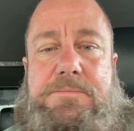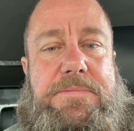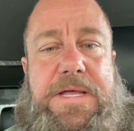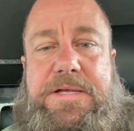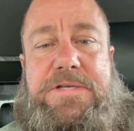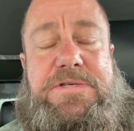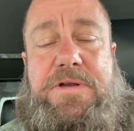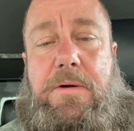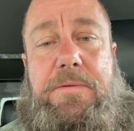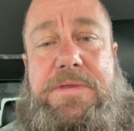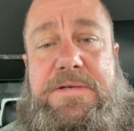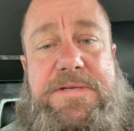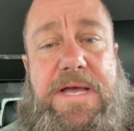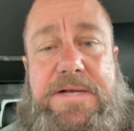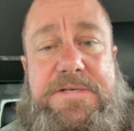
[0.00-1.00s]
I can start with
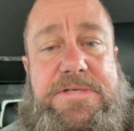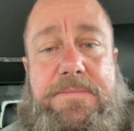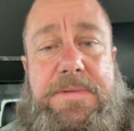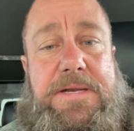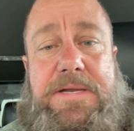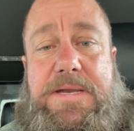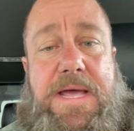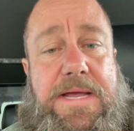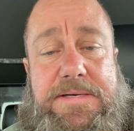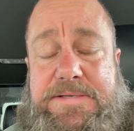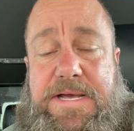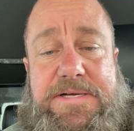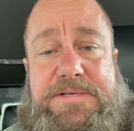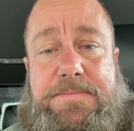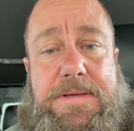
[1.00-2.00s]
a text to me today.
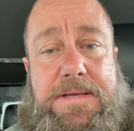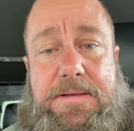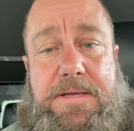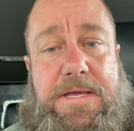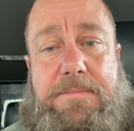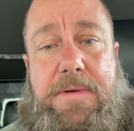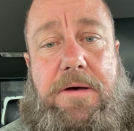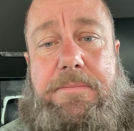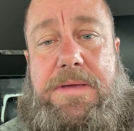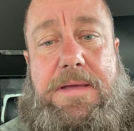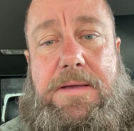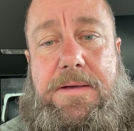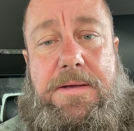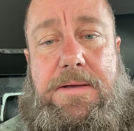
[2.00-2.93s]
Text me, email me.